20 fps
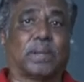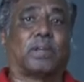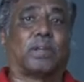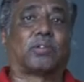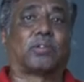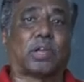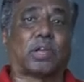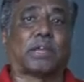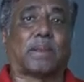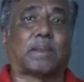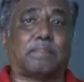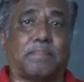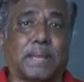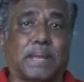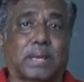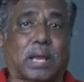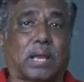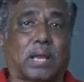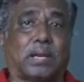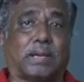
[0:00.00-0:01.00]
So in a
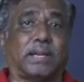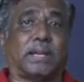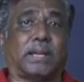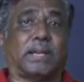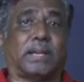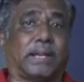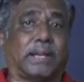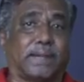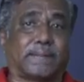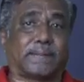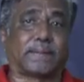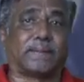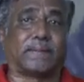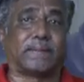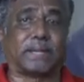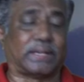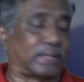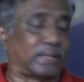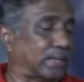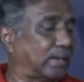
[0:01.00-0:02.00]
bee colony, it is
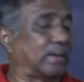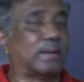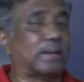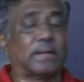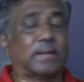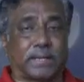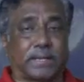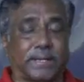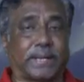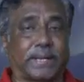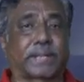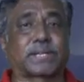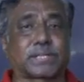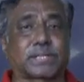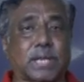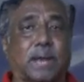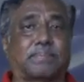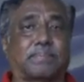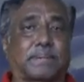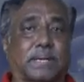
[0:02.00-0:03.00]
given in the next
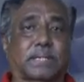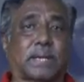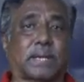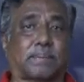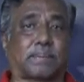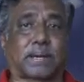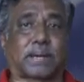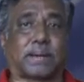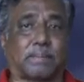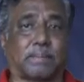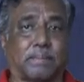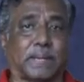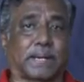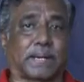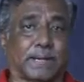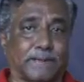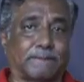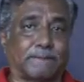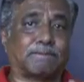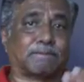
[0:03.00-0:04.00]
chapter, chapter number
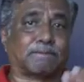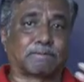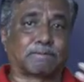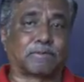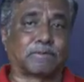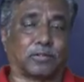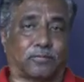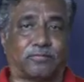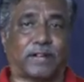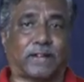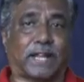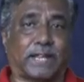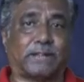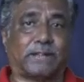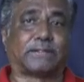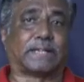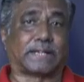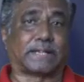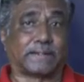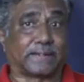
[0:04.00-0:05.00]

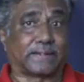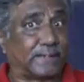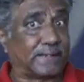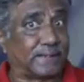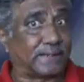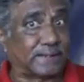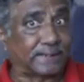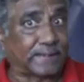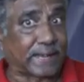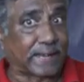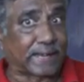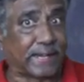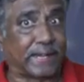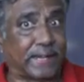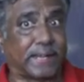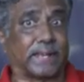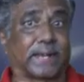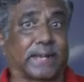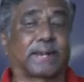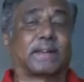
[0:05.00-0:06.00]
5, that is in second
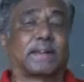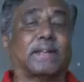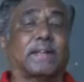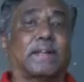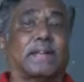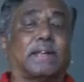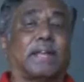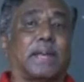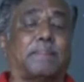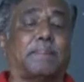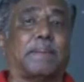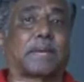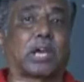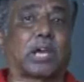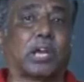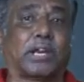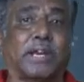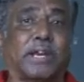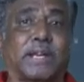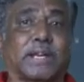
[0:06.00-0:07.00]
year. A bee
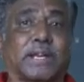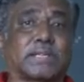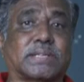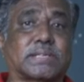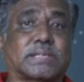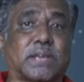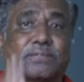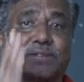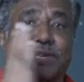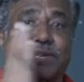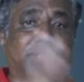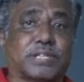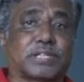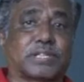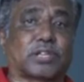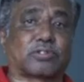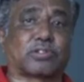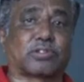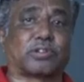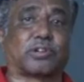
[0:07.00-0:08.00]
colony consists of
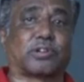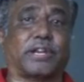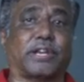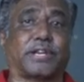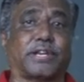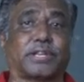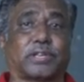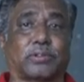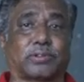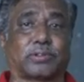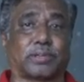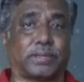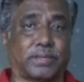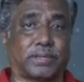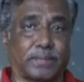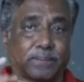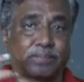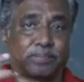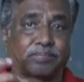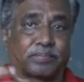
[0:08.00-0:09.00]
60,000 to 80,000
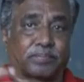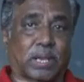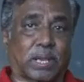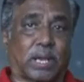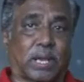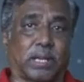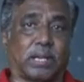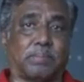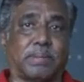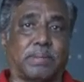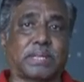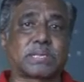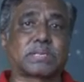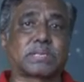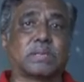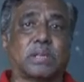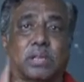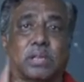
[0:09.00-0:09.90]
honeybees.